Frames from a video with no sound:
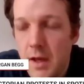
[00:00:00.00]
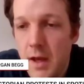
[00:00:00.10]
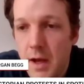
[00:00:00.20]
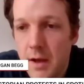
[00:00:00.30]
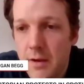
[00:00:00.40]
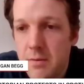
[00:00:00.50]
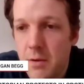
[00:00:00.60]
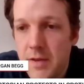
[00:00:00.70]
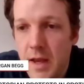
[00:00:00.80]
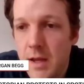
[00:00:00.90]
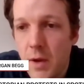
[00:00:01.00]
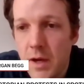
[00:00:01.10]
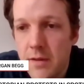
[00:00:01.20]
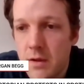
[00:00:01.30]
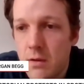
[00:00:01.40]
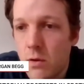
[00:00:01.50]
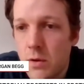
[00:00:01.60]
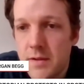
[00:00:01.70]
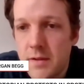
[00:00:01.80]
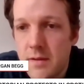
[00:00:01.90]
I suppose, anyone in the
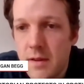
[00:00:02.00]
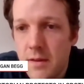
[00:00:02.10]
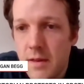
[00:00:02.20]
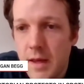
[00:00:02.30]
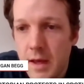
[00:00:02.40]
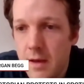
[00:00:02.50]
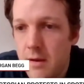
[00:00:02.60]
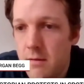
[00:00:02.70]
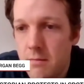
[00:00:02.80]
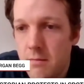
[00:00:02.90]
courts, is that their